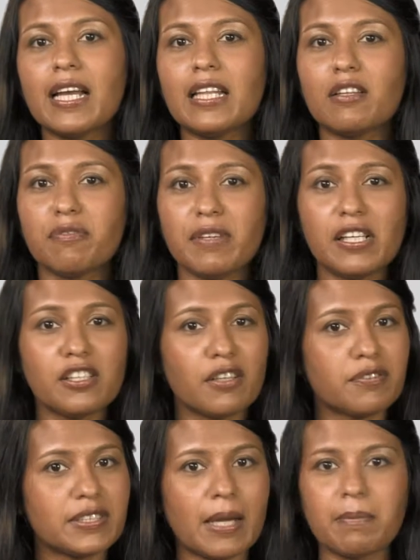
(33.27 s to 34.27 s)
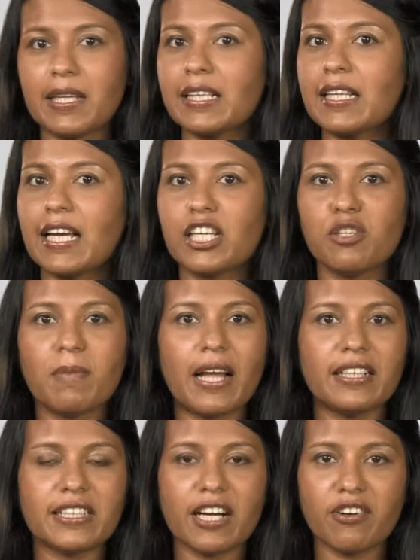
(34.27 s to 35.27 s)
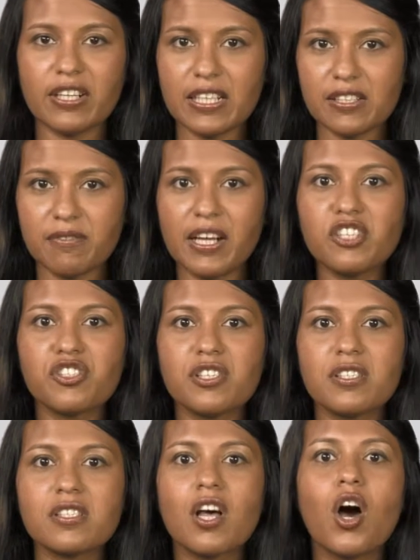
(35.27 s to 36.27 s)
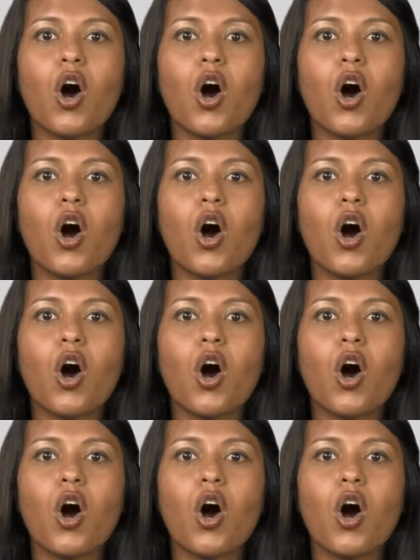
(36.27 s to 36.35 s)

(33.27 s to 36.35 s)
in the field of something like humanitarian interventions